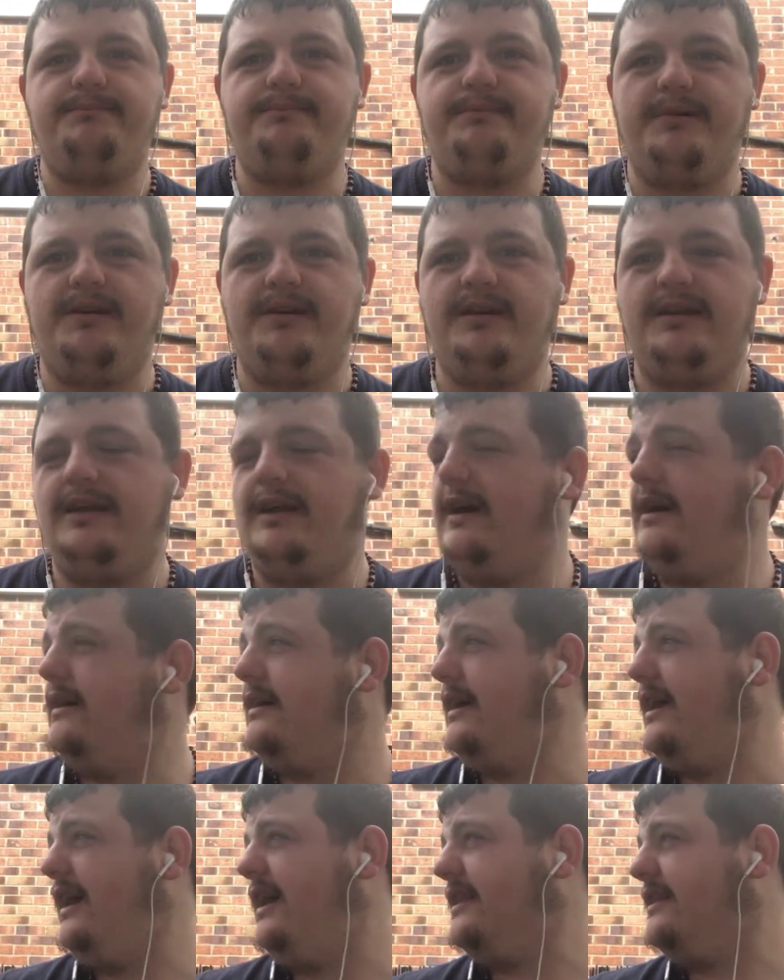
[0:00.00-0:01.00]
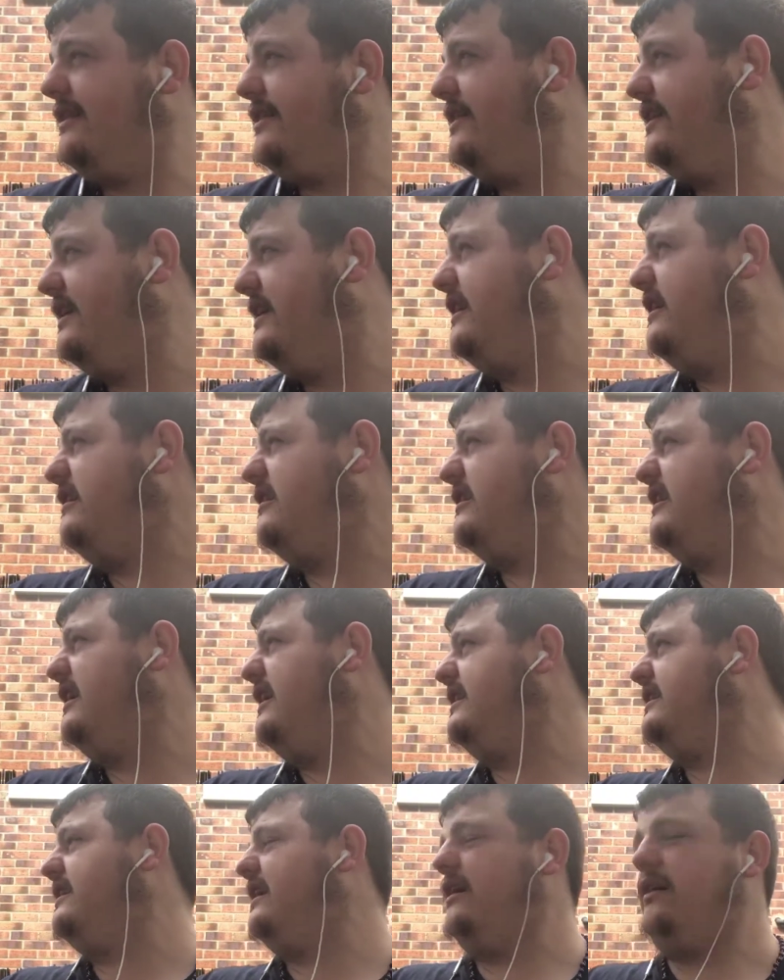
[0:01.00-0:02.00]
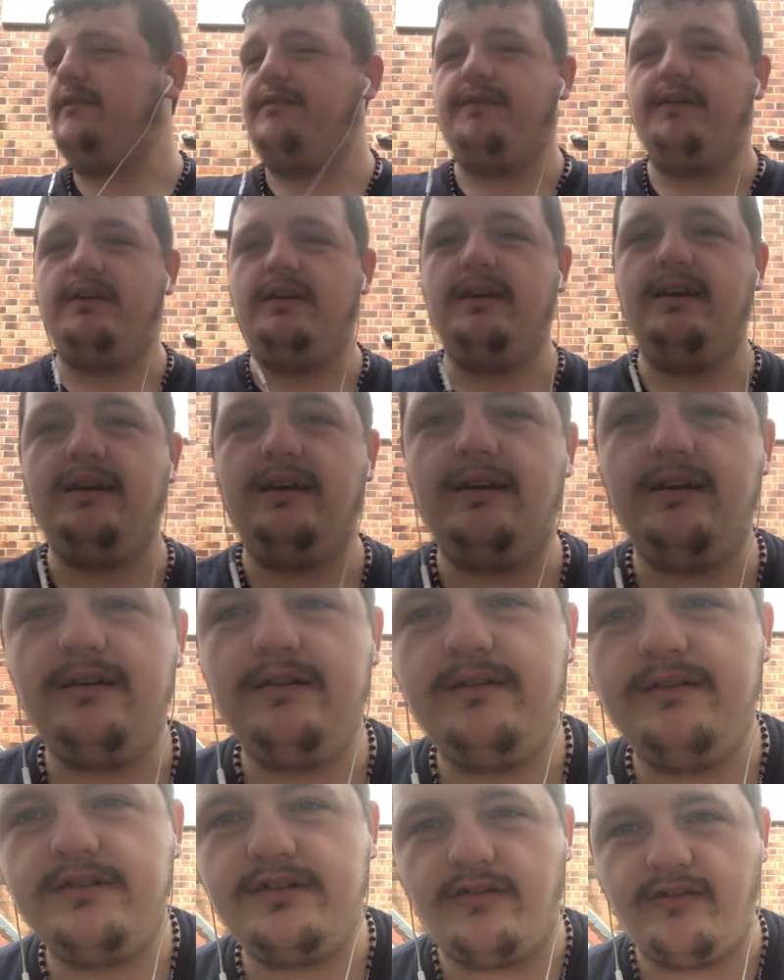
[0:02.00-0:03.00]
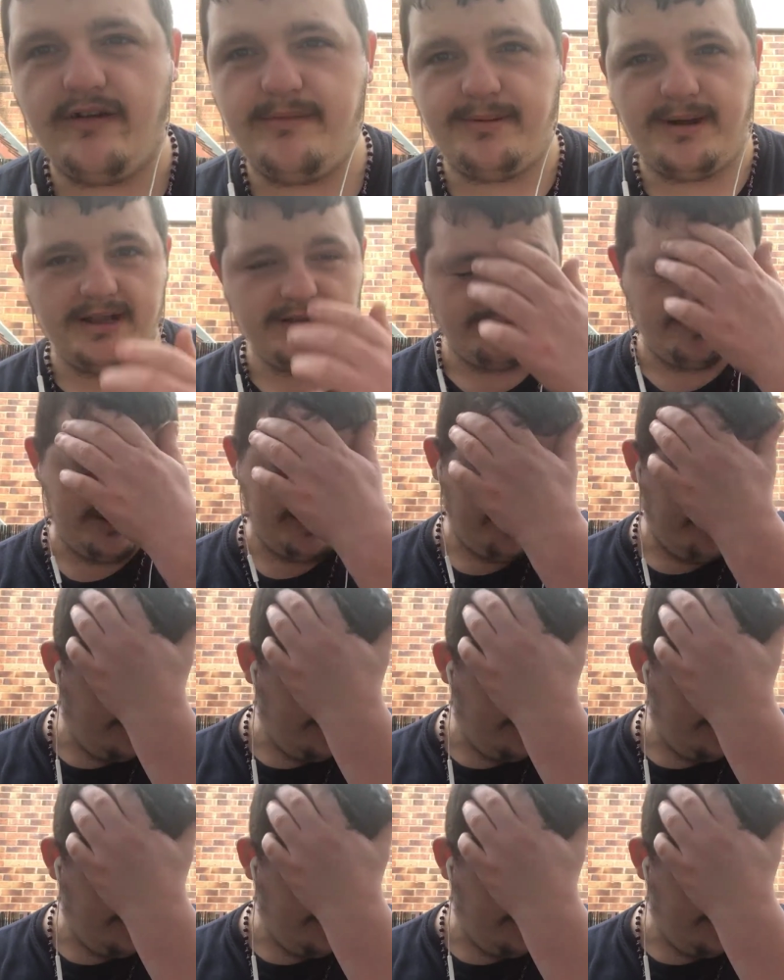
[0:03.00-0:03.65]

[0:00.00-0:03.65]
But yeah guys, I think I'm gonna end it off here. Sorry about the wind, you